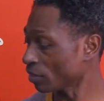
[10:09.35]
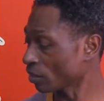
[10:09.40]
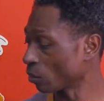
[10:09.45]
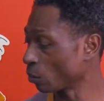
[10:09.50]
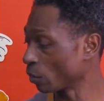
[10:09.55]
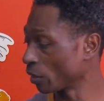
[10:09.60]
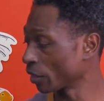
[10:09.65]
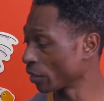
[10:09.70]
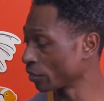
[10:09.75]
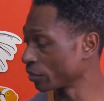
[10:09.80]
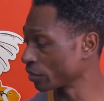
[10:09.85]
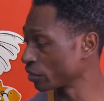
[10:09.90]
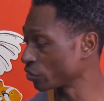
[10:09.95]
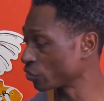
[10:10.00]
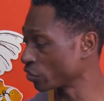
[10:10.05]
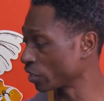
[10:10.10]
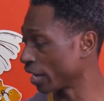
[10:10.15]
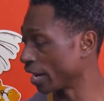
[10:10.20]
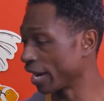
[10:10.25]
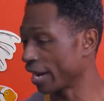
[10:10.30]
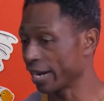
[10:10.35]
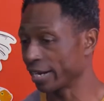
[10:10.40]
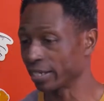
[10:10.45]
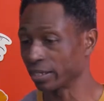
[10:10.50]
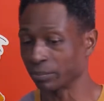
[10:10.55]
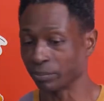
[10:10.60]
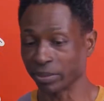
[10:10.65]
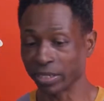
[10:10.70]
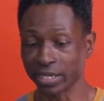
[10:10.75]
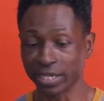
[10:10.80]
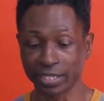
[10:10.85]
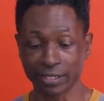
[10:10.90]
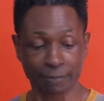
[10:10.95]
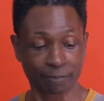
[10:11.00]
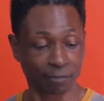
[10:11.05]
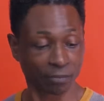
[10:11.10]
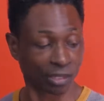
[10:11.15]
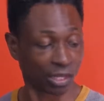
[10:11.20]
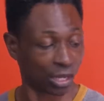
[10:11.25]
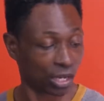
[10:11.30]
Where did you hide it, Pete?
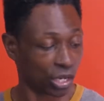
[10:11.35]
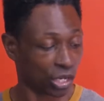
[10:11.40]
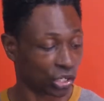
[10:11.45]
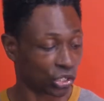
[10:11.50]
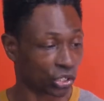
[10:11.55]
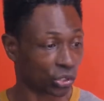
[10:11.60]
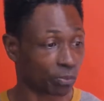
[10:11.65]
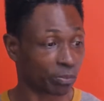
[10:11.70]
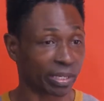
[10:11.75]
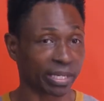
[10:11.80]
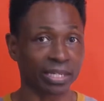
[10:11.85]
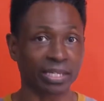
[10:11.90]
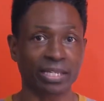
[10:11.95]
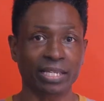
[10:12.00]
Pete